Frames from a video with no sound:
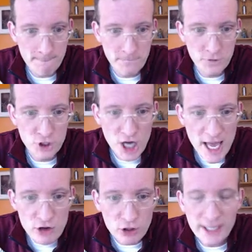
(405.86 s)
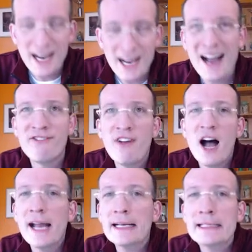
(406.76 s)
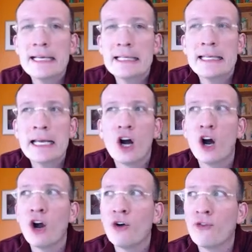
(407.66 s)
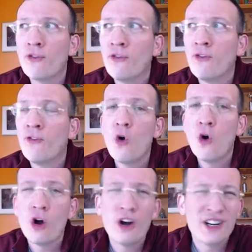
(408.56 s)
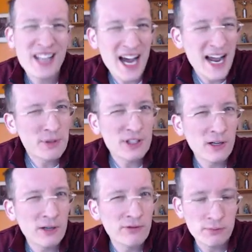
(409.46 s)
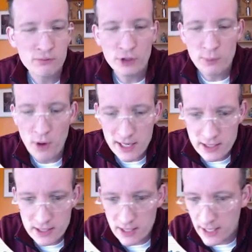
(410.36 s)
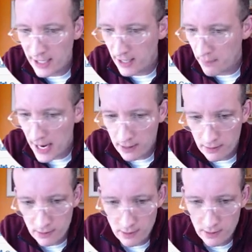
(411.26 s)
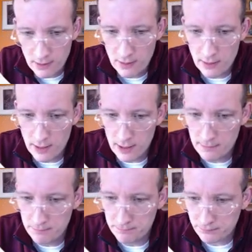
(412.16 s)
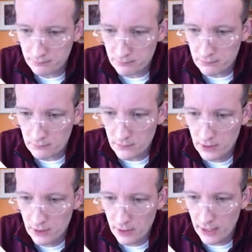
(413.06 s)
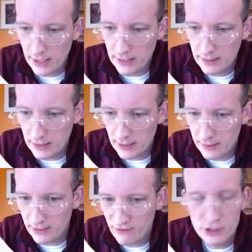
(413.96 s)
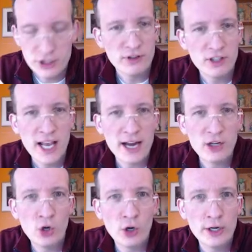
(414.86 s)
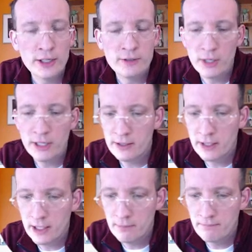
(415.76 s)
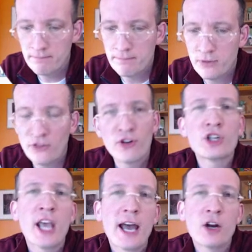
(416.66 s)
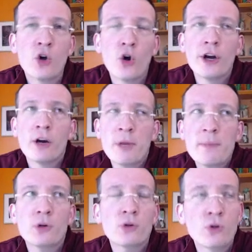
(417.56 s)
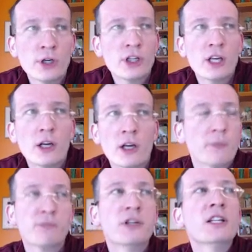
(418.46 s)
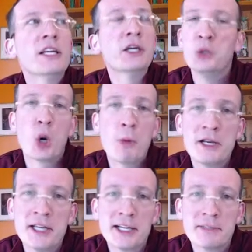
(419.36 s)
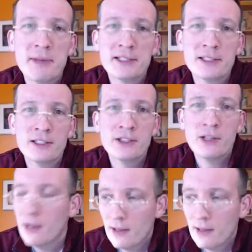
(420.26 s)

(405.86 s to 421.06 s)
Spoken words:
Generally, I find that there are 4 types of responses that I get back. And they fall in different categories, but the first category are people who completely ignore my text message.